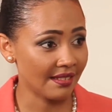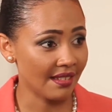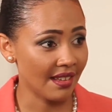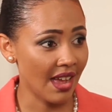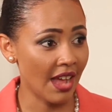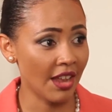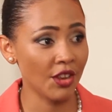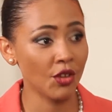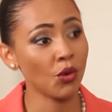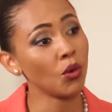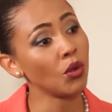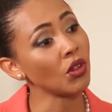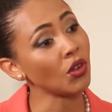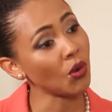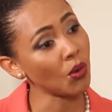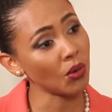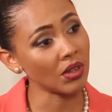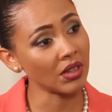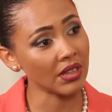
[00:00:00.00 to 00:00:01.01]
And the whole
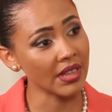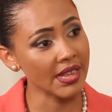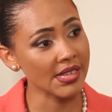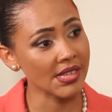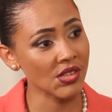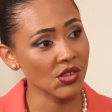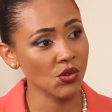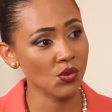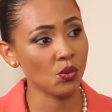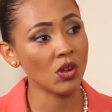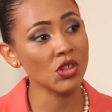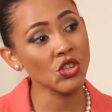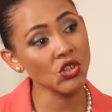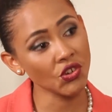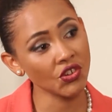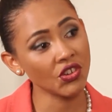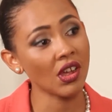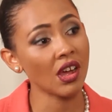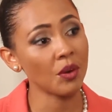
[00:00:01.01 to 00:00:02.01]
goal is to, once
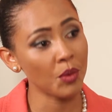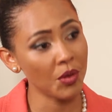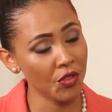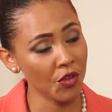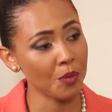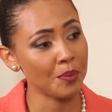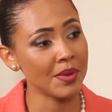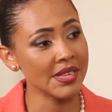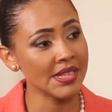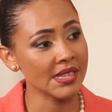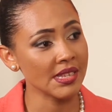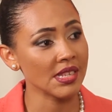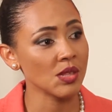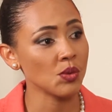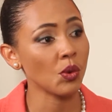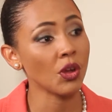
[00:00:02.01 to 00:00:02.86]
you're done with your business,